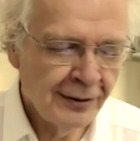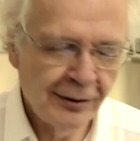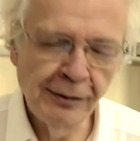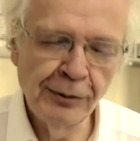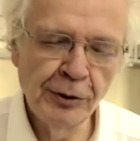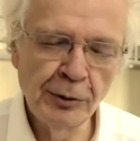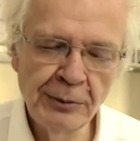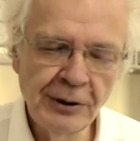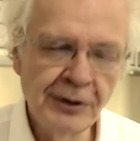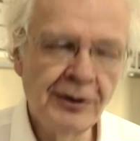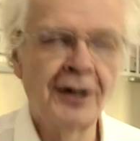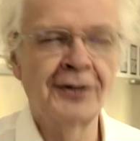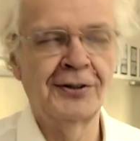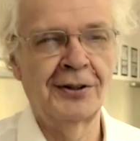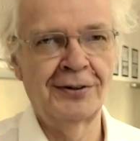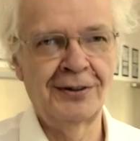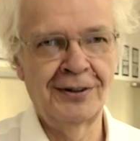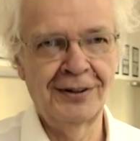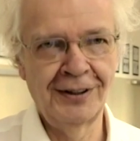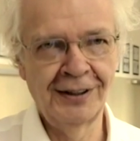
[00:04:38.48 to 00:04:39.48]

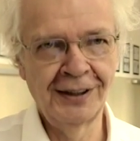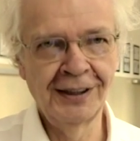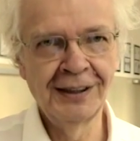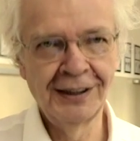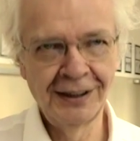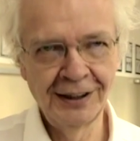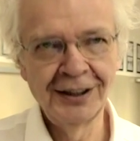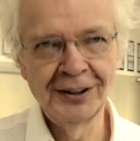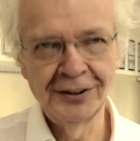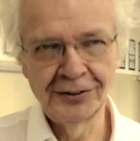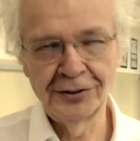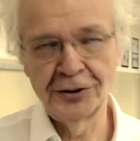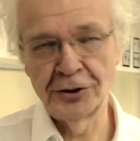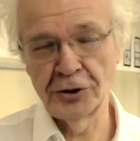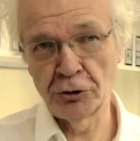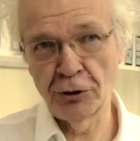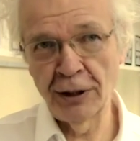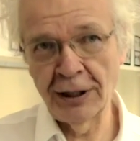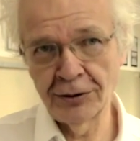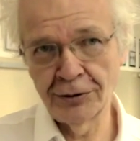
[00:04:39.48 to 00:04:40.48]
the
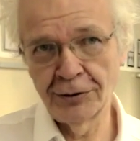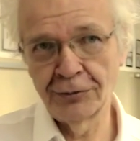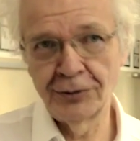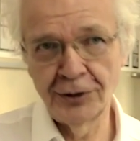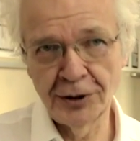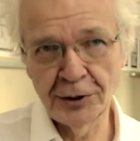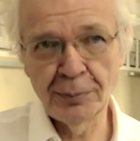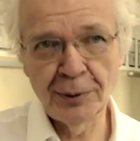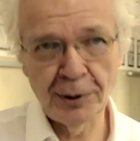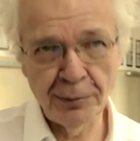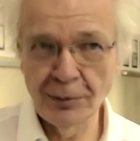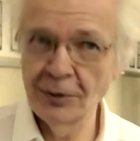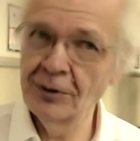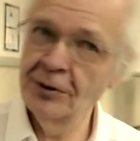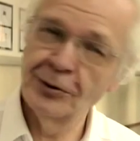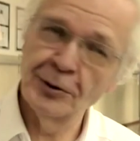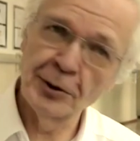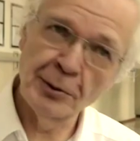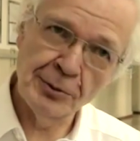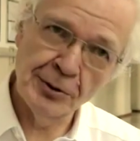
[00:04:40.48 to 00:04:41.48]
strength of the experiment
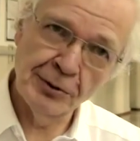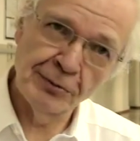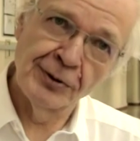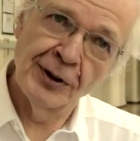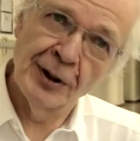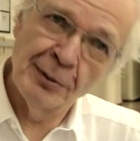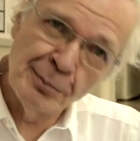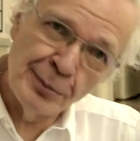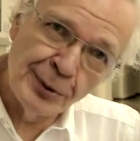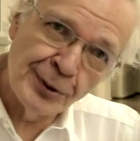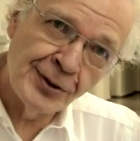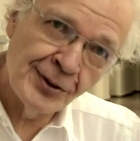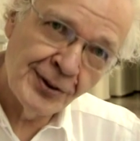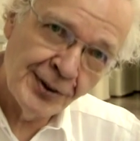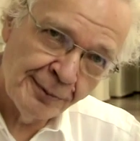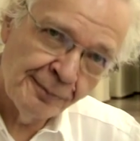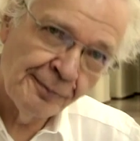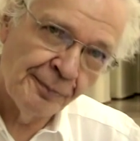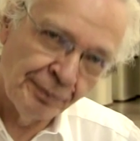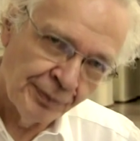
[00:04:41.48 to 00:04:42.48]
in terms of
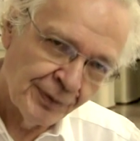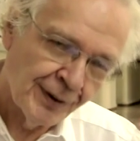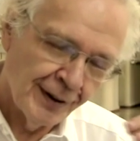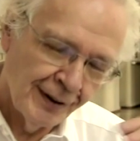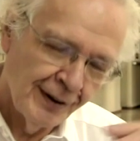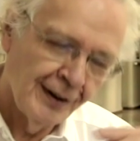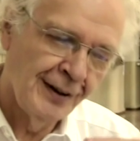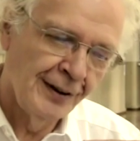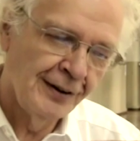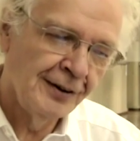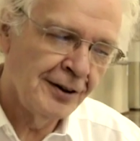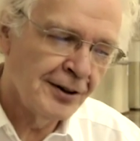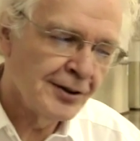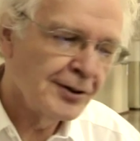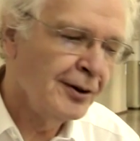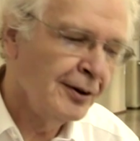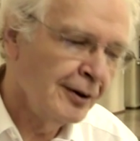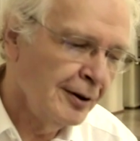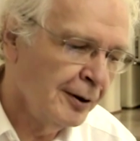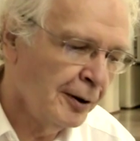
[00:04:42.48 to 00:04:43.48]
numbers, is
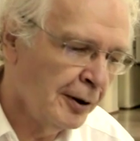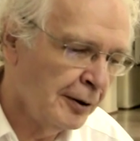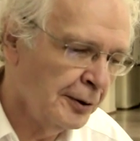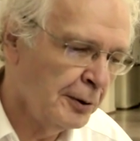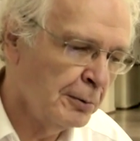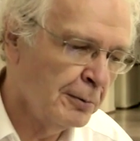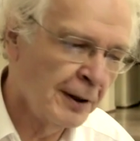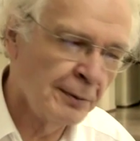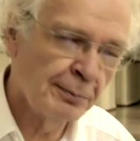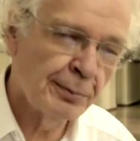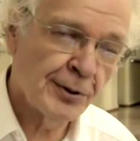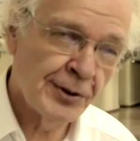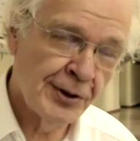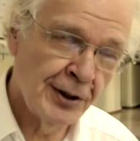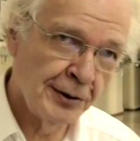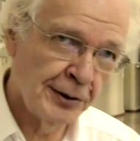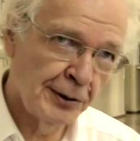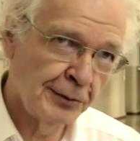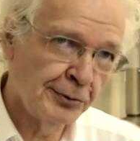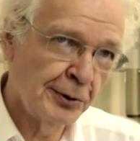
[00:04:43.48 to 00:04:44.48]
still only
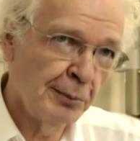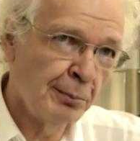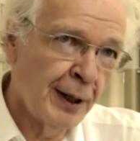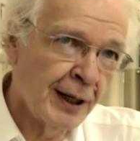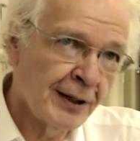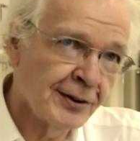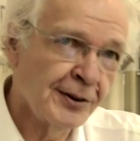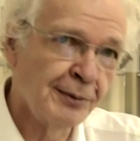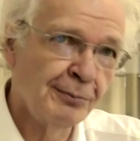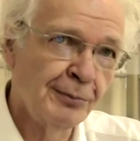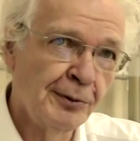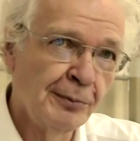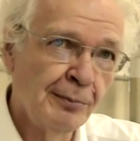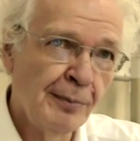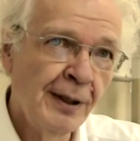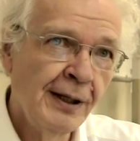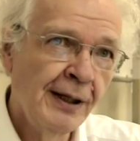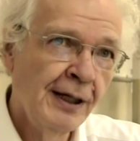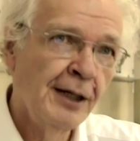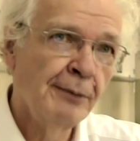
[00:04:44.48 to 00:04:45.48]
1% of the maximum,
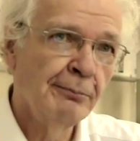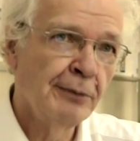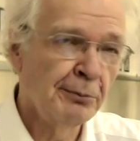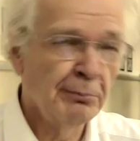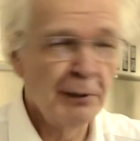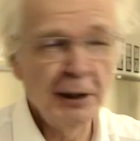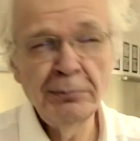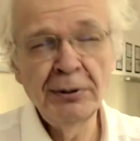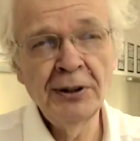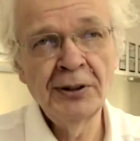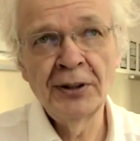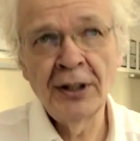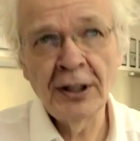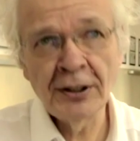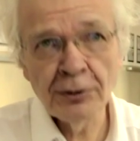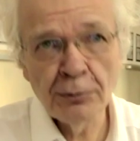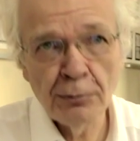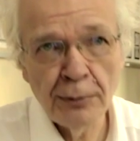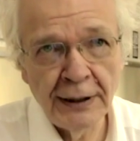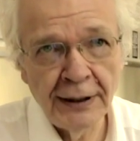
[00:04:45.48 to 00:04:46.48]
but maybe
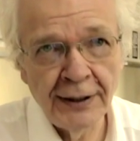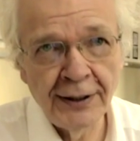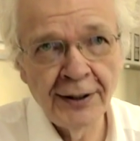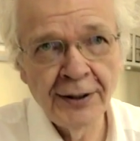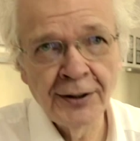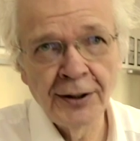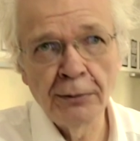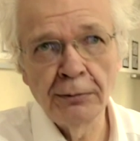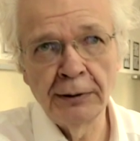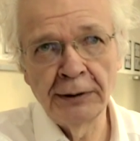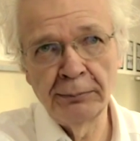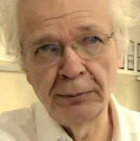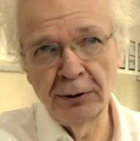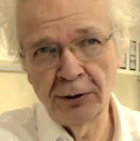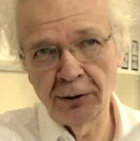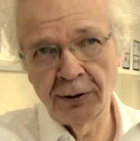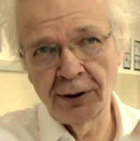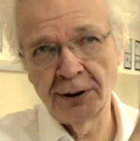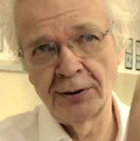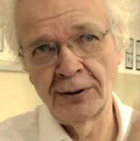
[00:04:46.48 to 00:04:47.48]
next week they will be
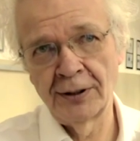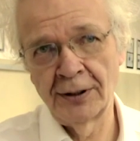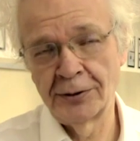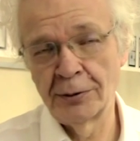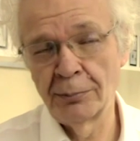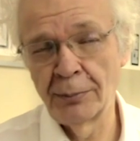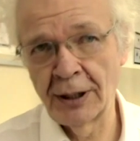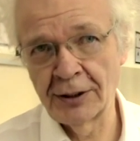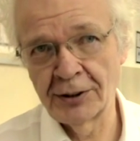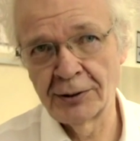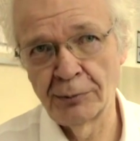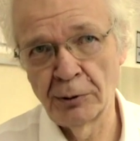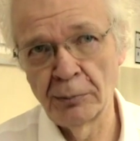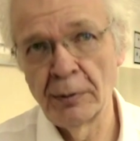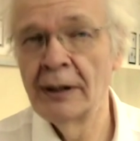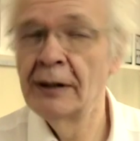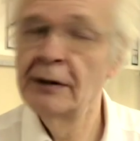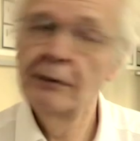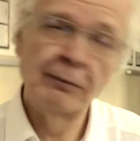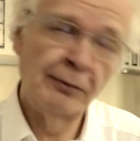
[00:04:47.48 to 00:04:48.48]
already at the maximum,
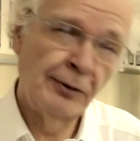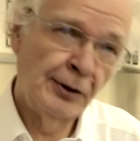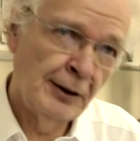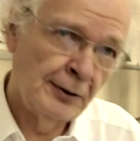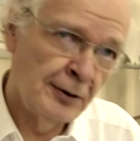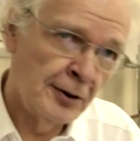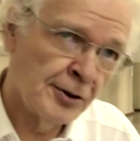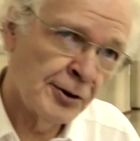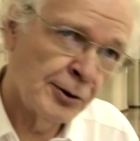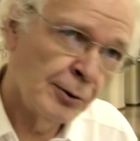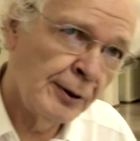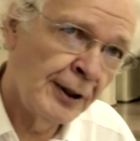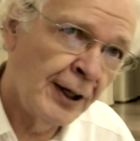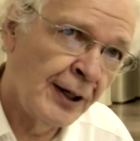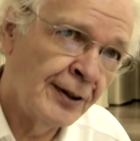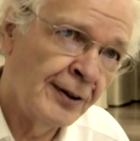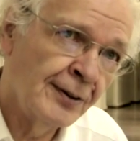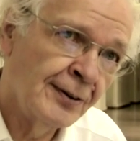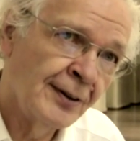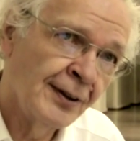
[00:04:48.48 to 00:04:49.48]
and then it's too
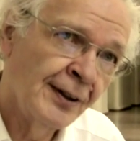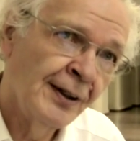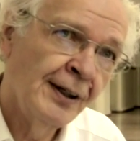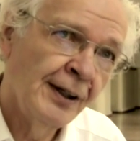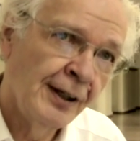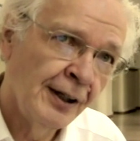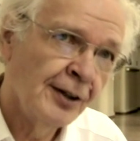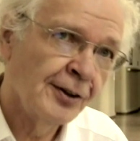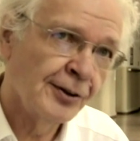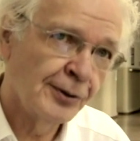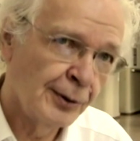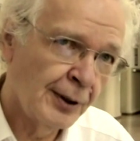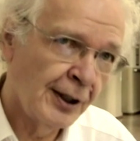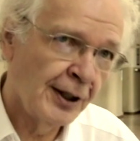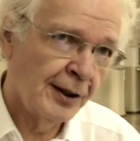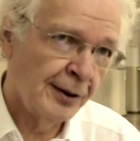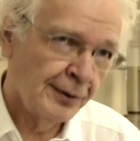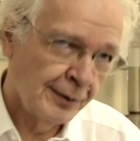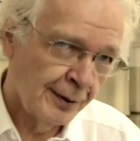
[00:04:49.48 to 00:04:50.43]
late. So